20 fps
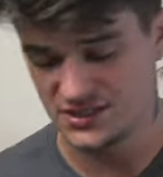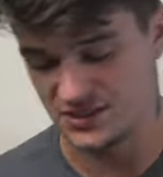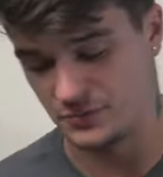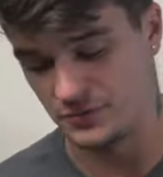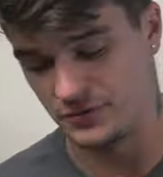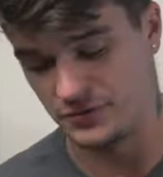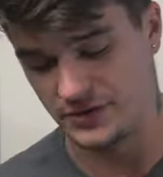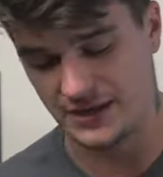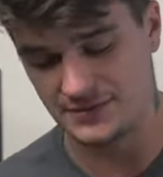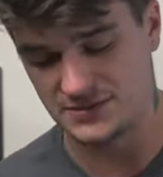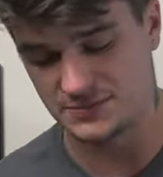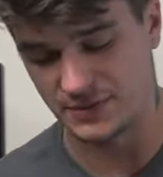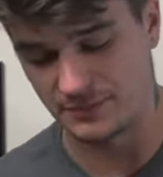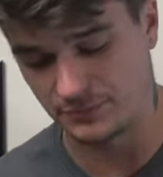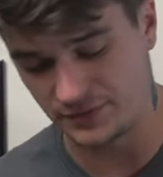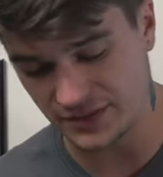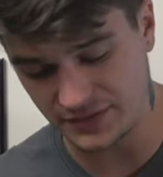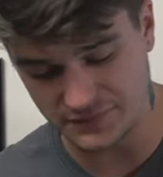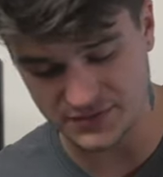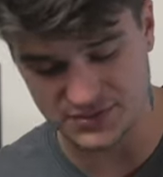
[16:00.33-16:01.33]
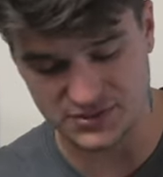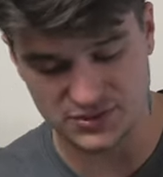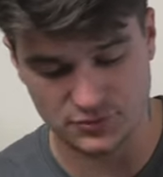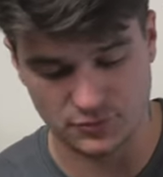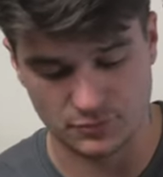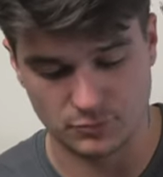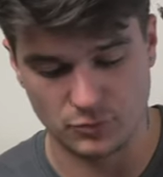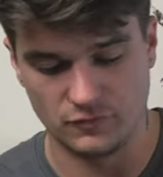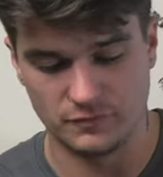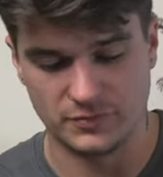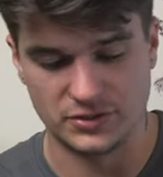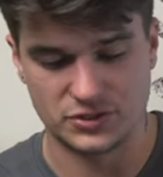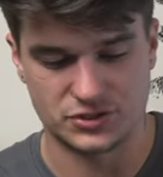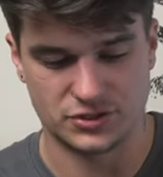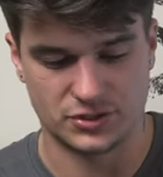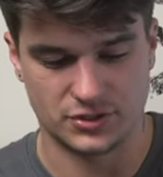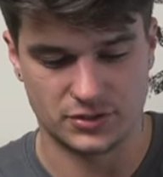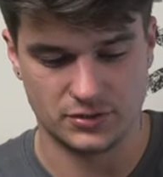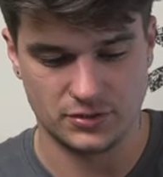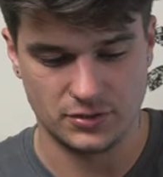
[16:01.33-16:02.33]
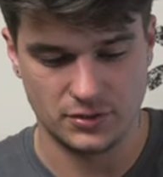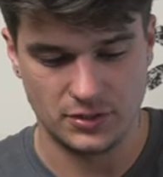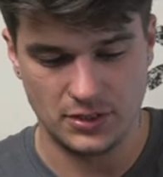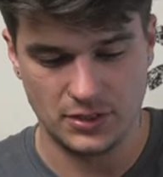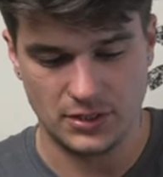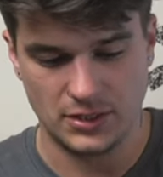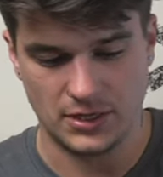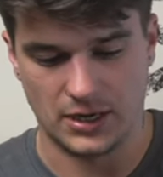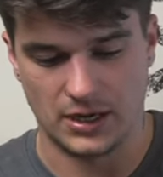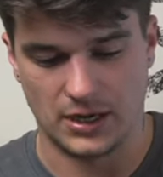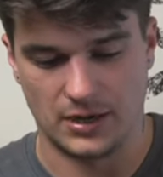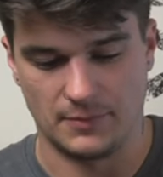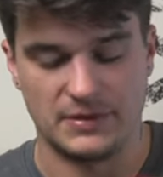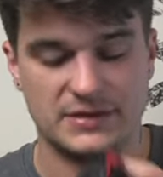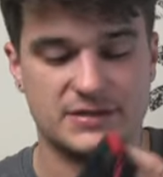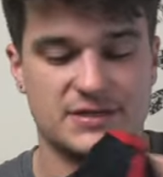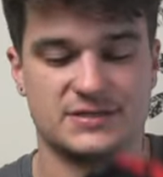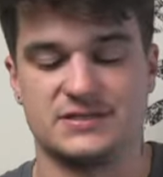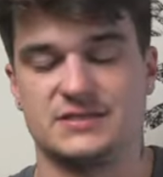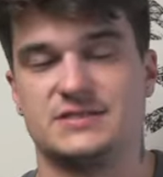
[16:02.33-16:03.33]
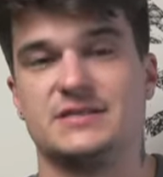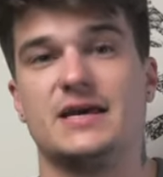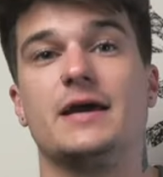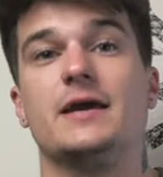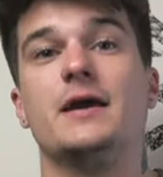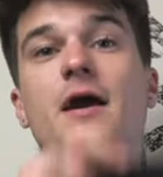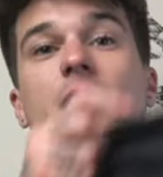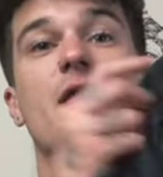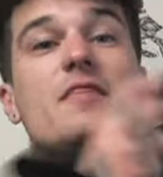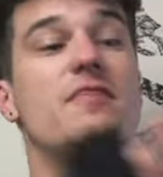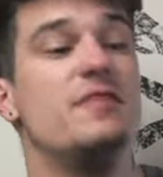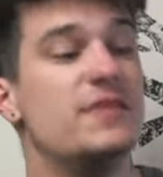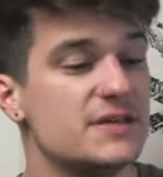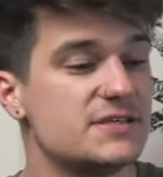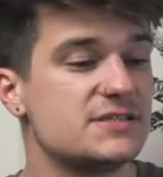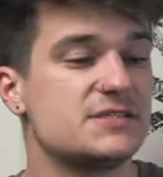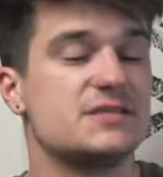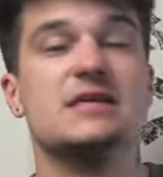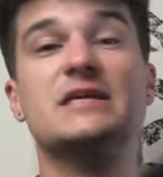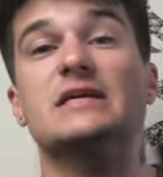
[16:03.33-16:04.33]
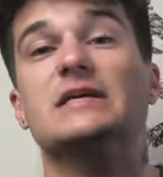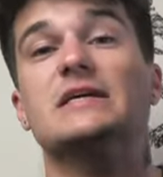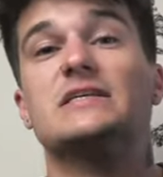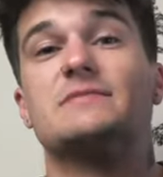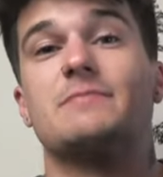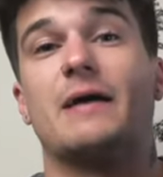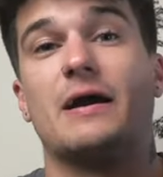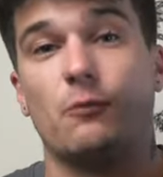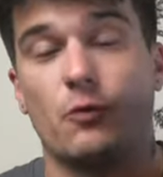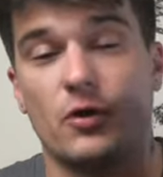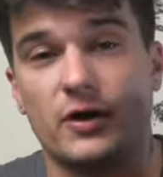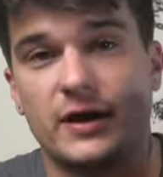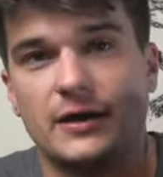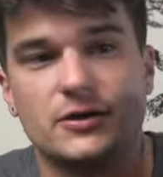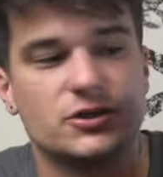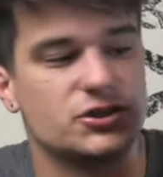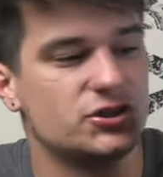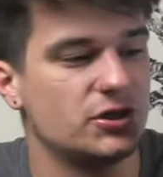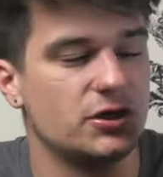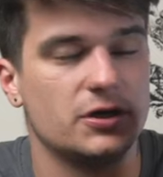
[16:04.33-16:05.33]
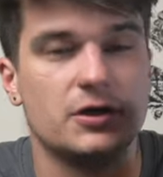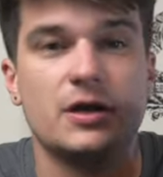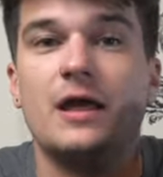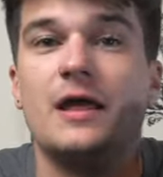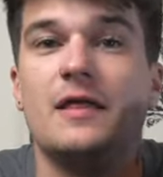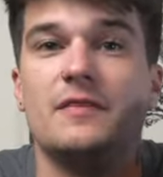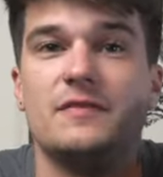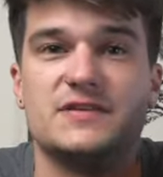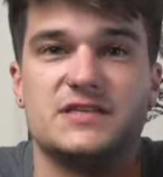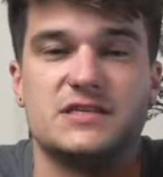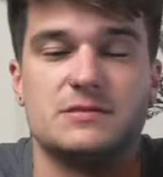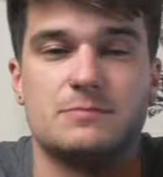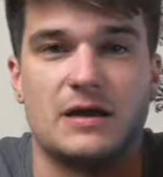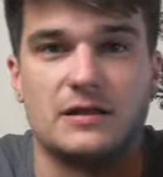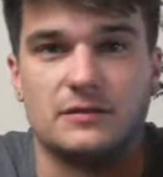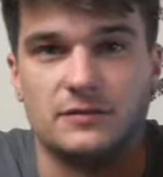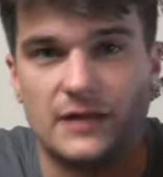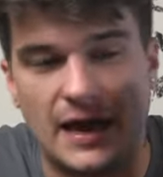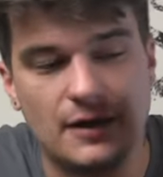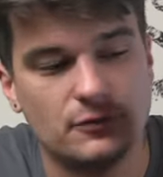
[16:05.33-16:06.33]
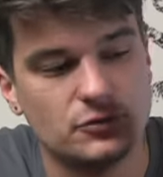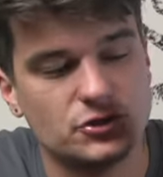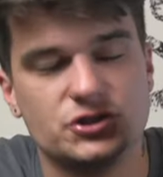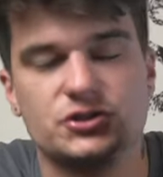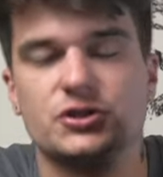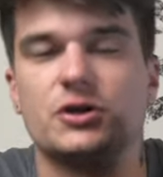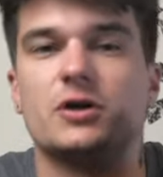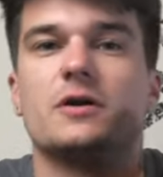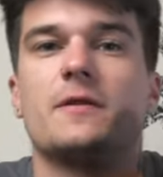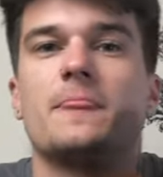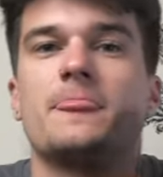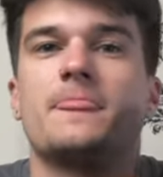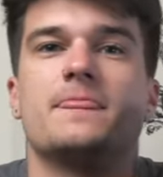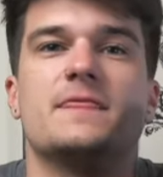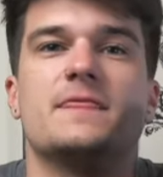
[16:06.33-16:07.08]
some of their names, but I believe this is their Movement shirt. It doesn't say. This is my workout shirt. This is my lounge shirt.